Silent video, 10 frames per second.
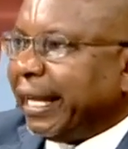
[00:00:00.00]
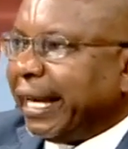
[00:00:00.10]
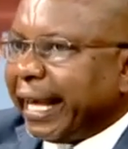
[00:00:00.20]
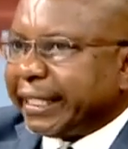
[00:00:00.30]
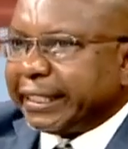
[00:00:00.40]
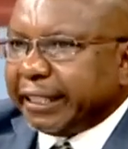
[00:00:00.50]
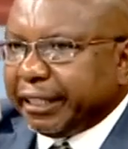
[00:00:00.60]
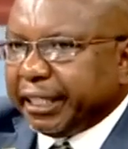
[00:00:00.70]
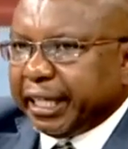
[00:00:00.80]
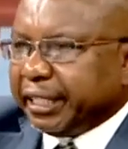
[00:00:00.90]
Let
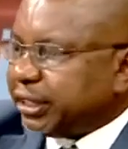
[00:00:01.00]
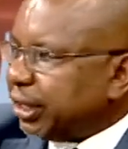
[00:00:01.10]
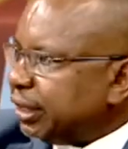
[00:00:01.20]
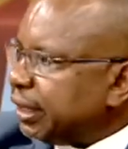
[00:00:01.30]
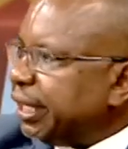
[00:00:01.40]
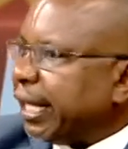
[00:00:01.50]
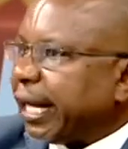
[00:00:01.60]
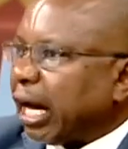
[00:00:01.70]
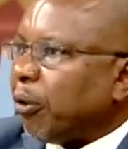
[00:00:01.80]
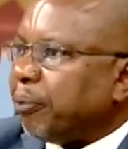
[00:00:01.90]
any agent here
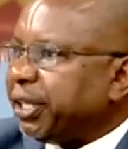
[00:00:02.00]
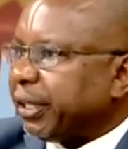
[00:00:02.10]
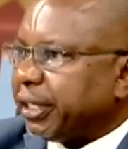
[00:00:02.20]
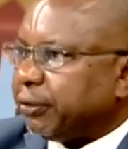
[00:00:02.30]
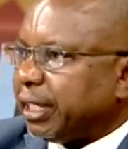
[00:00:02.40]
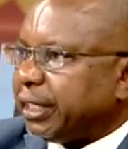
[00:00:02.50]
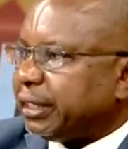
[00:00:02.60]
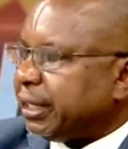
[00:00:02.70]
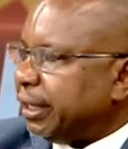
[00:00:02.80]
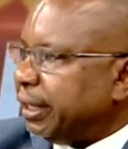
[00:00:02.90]
now be
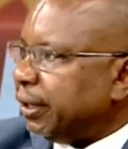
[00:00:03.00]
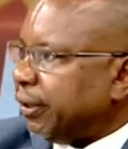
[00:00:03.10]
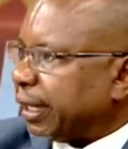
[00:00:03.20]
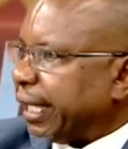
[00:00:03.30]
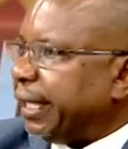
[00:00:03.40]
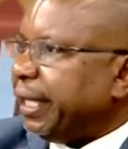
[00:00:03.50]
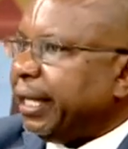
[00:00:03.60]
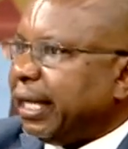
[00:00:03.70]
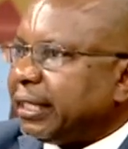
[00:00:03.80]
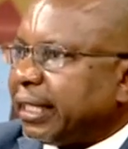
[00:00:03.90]
regulated, okay?
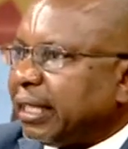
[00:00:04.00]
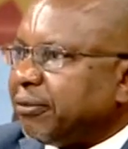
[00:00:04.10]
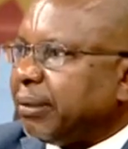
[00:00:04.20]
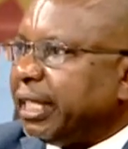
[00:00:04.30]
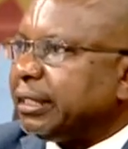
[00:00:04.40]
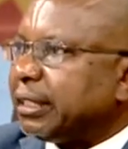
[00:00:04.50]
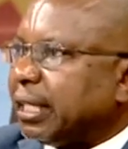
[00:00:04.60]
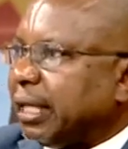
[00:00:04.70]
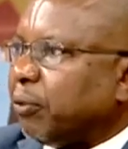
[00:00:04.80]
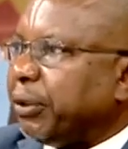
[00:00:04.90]
Let the government,
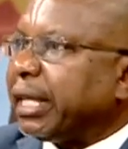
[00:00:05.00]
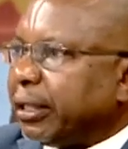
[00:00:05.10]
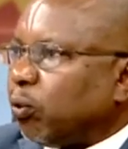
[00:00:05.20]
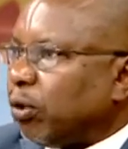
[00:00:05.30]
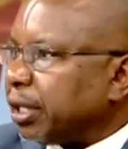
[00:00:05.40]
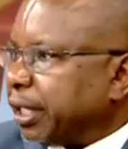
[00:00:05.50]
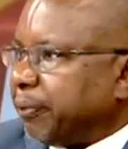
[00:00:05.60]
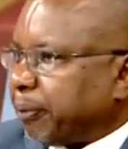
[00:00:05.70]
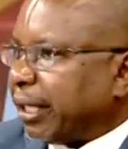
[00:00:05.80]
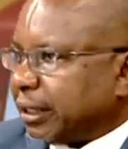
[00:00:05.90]
we can work
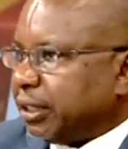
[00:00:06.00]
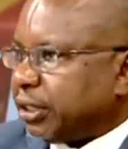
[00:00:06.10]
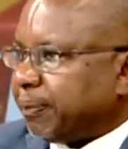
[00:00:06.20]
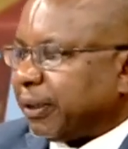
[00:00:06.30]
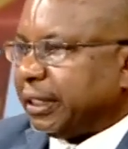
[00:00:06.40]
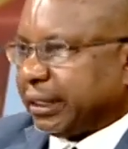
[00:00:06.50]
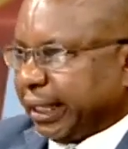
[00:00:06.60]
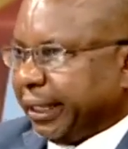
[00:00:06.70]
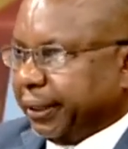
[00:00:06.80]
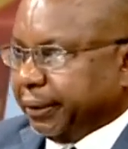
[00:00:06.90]
in partnership and
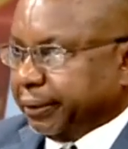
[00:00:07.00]
say,